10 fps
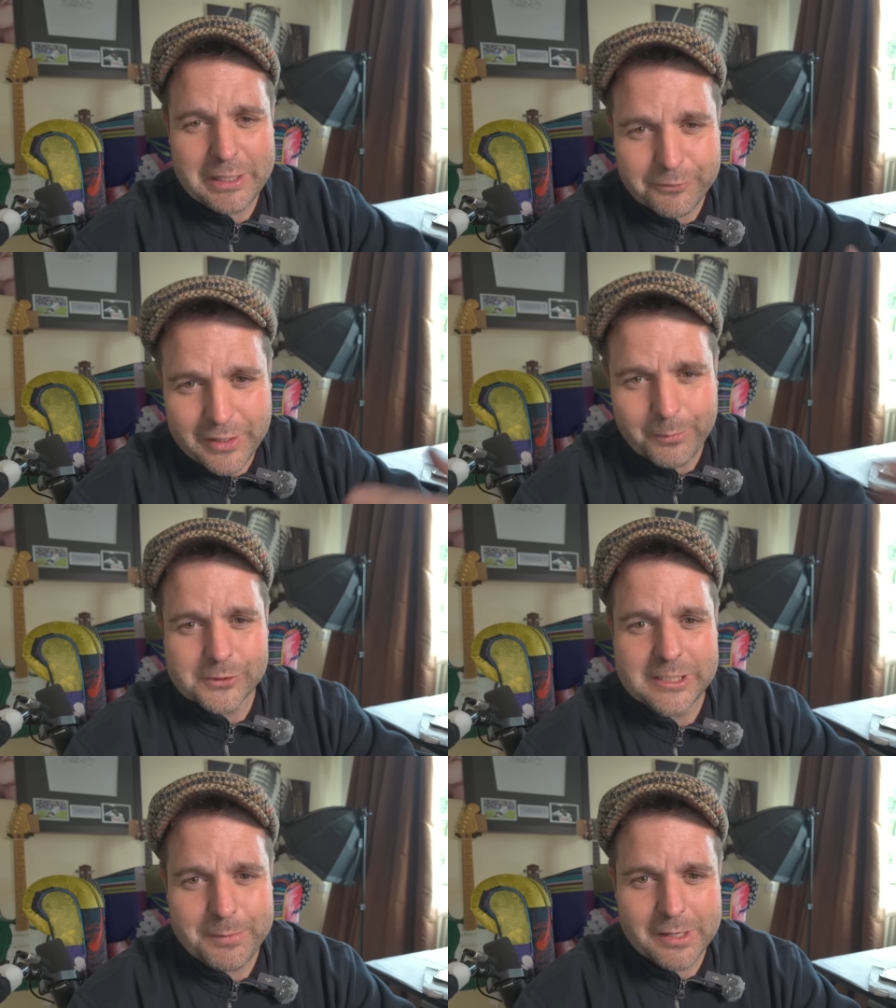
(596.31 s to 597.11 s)
If there
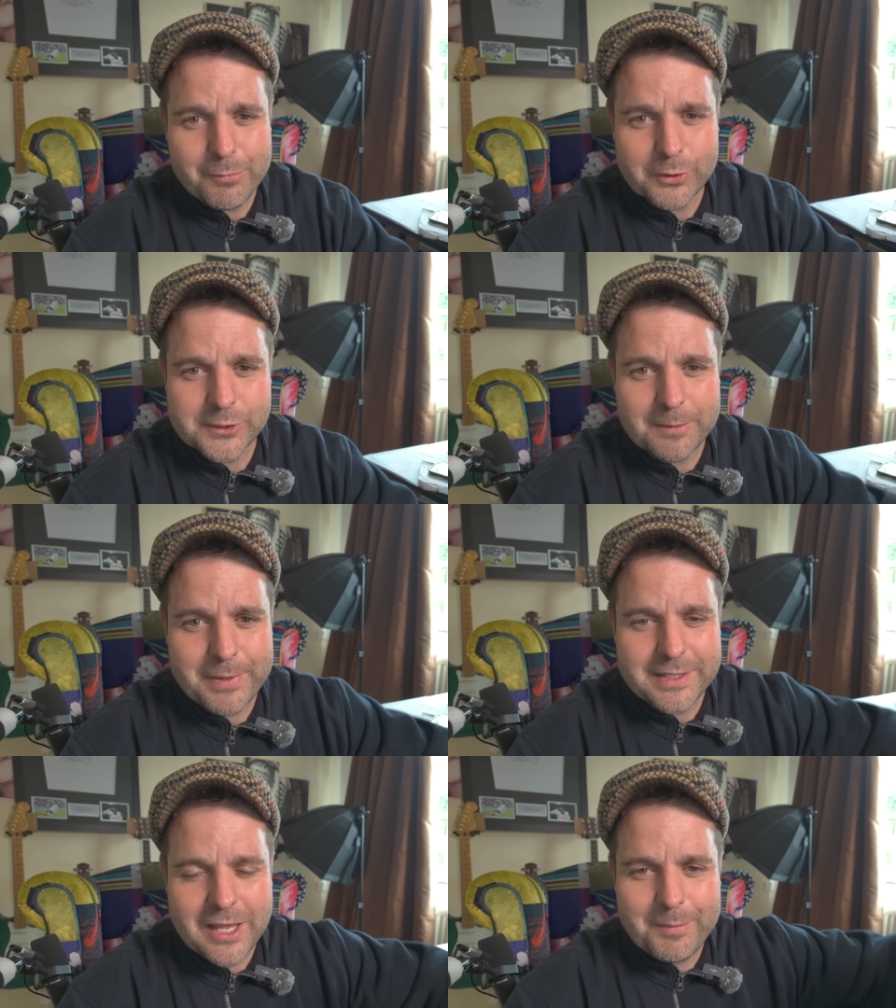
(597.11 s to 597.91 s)
was to be a monster
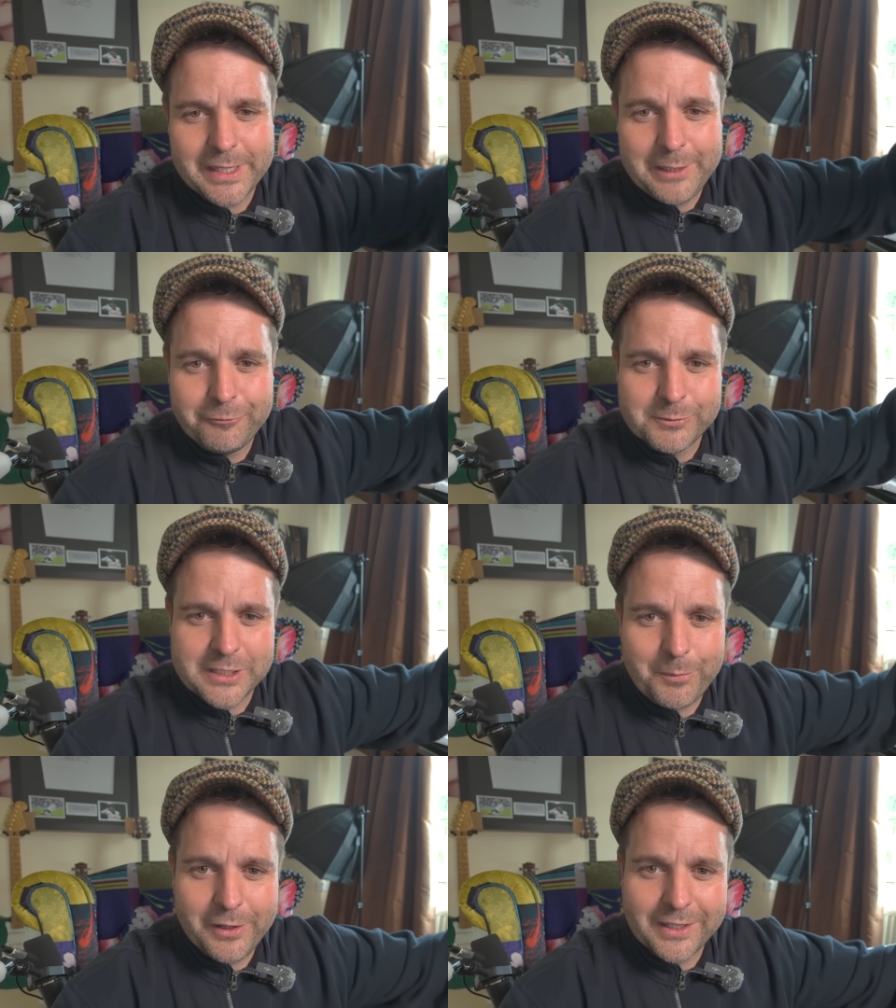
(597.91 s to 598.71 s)
bid coming in from somewhere